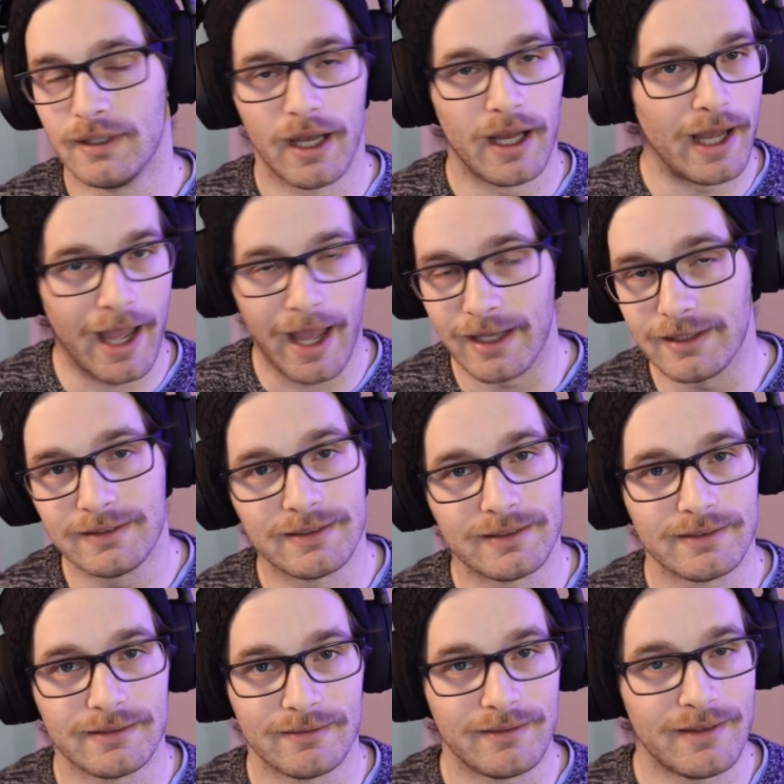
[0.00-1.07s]

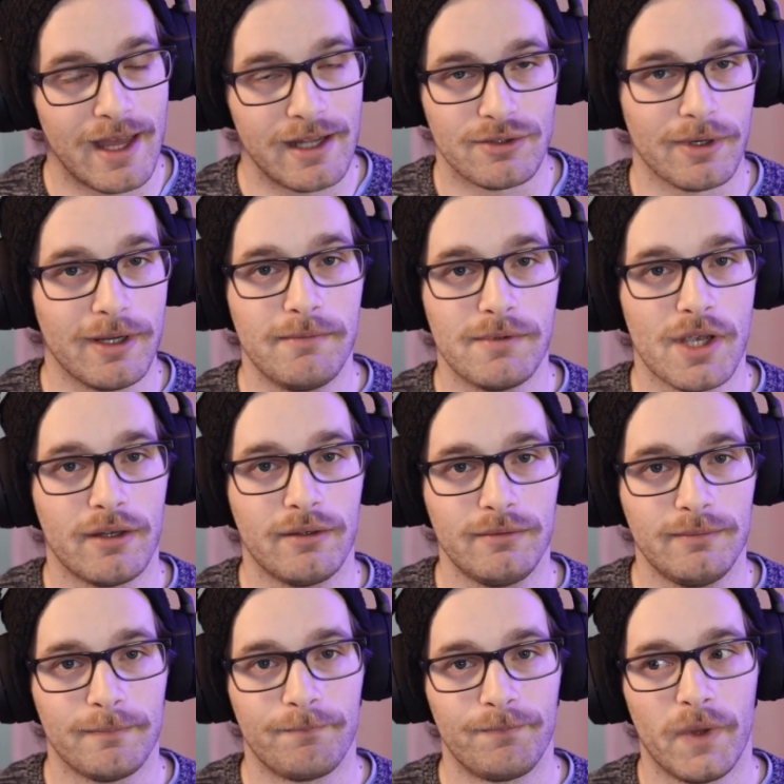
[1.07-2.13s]
has their dream journal,
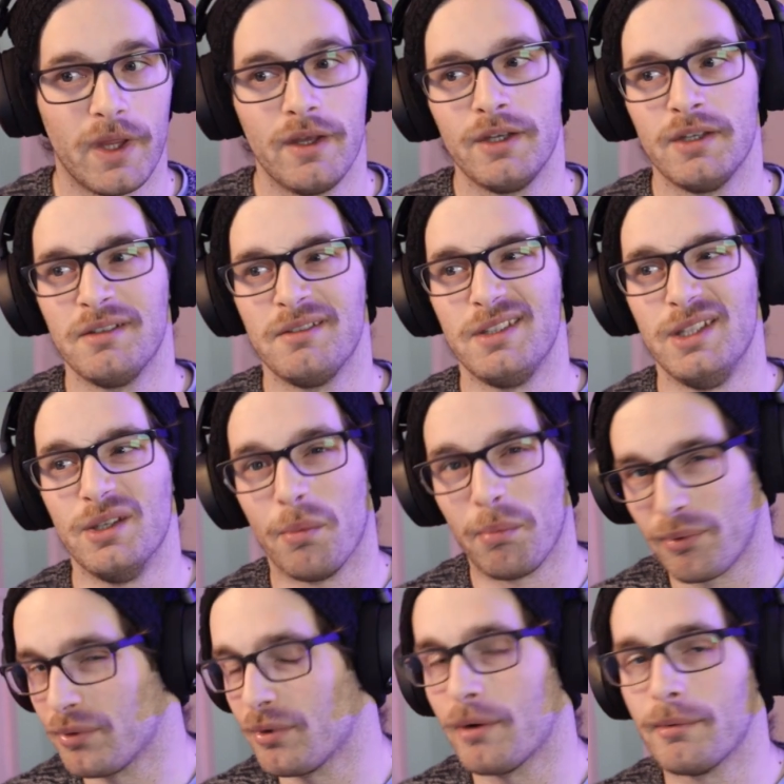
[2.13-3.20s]
you're
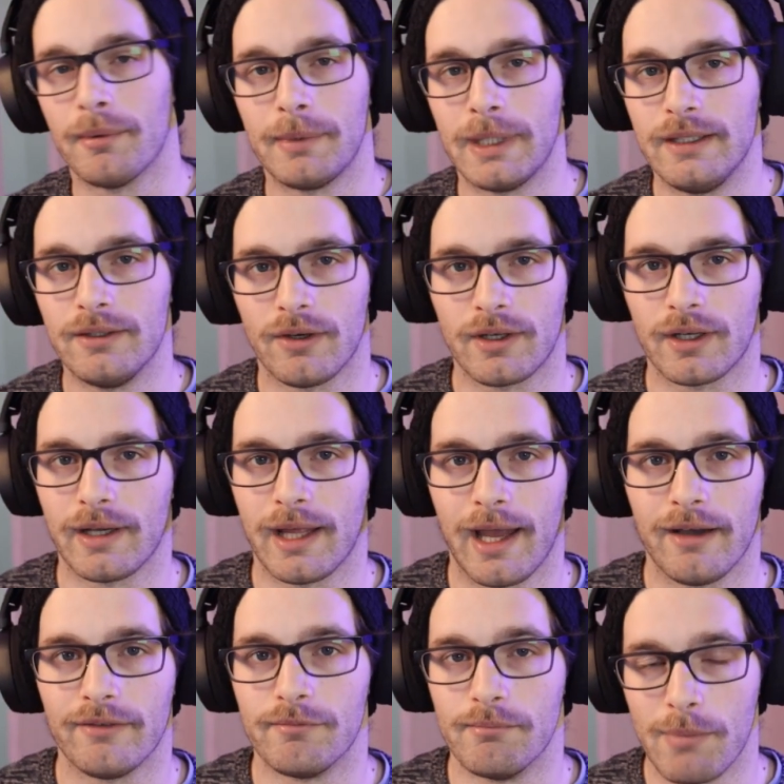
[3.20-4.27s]
probably not going to
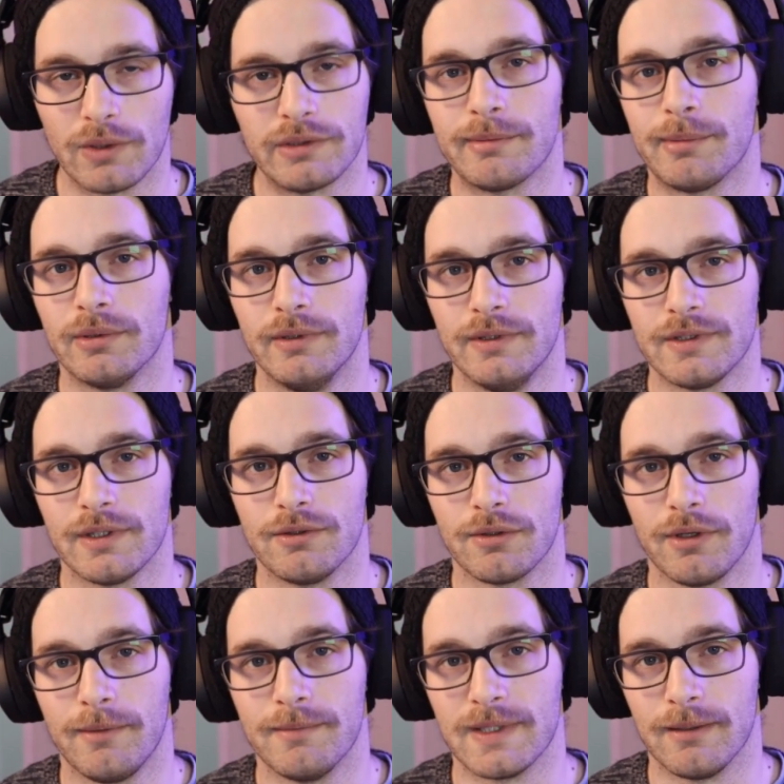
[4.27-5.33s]
have multiple lucid
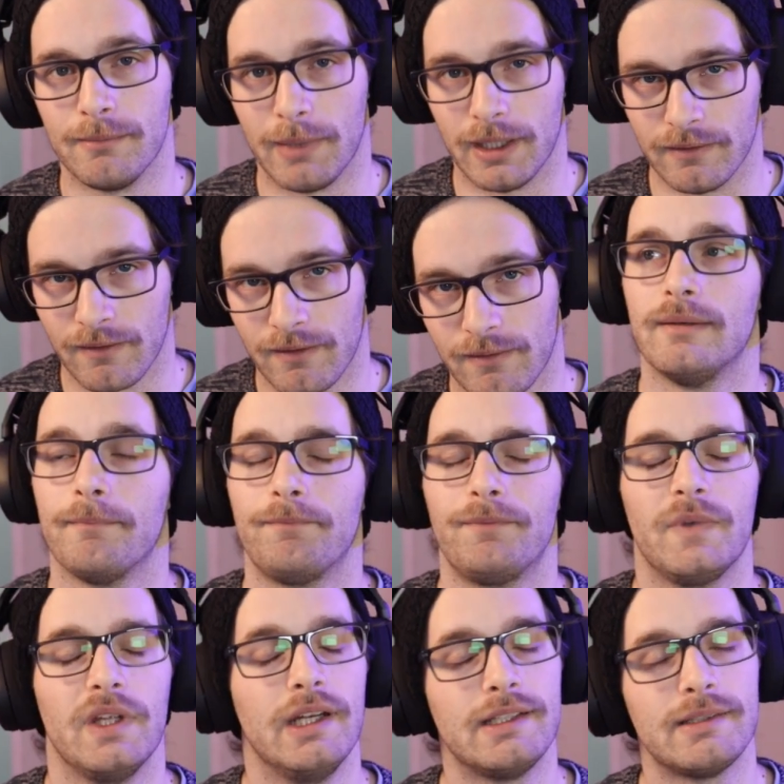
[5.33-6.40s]
dreams in a month.
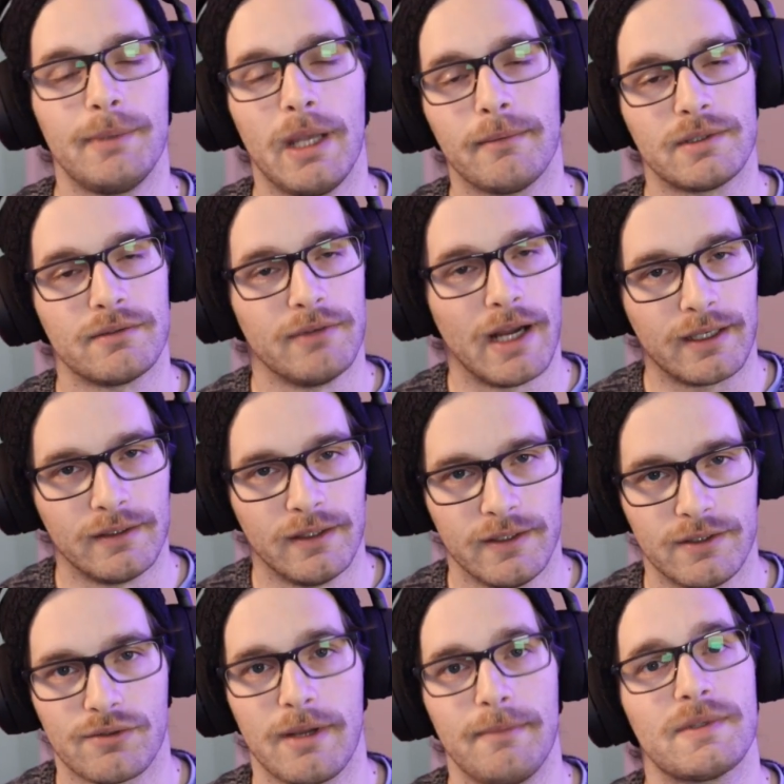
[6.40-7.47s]
You need to be able to recognize
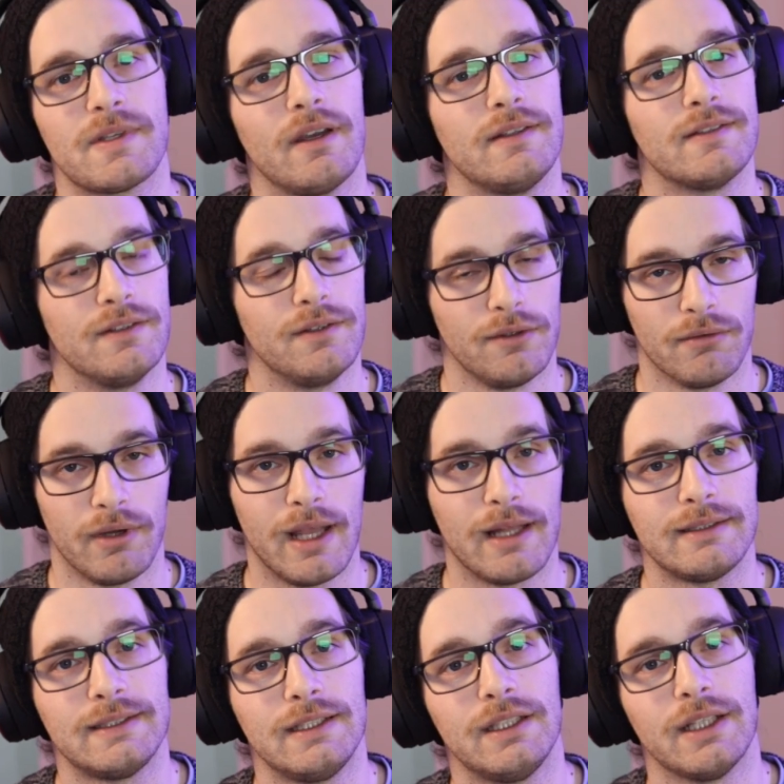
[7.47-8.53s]
dream signs and do
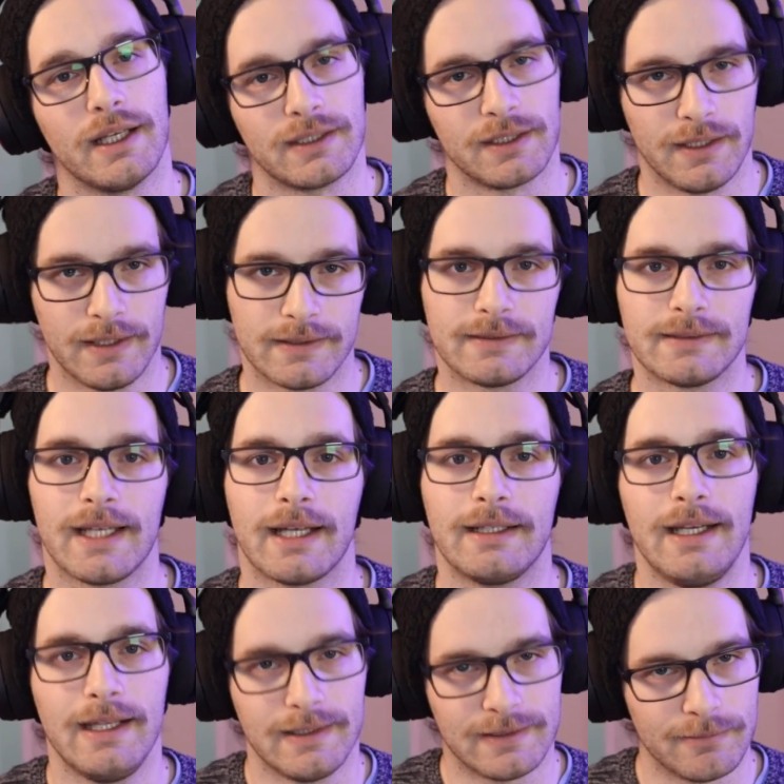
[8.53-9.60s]
reality checks. You need
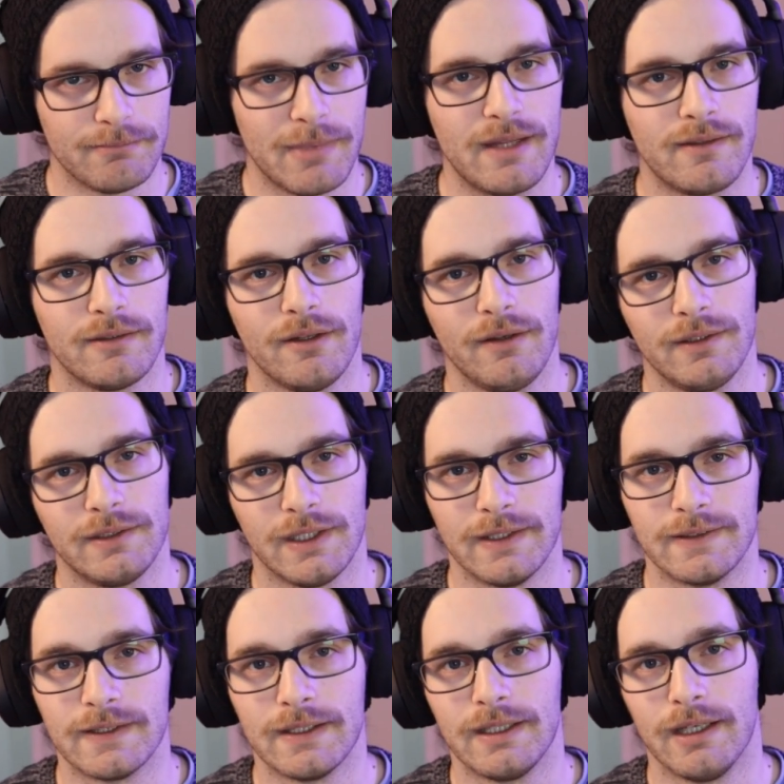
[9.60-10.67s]
techniques and
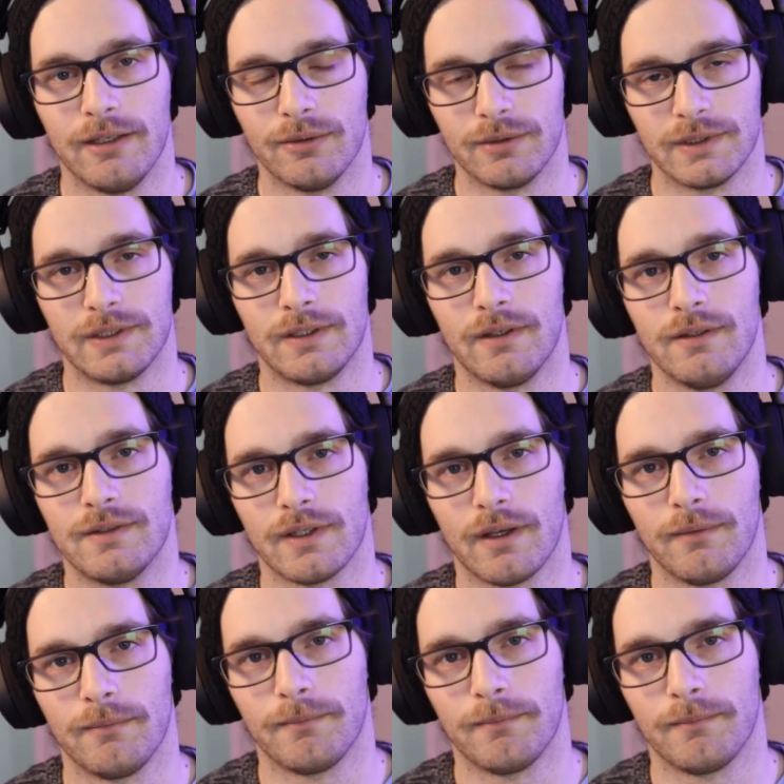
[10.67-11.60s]
methodologies in order to do so.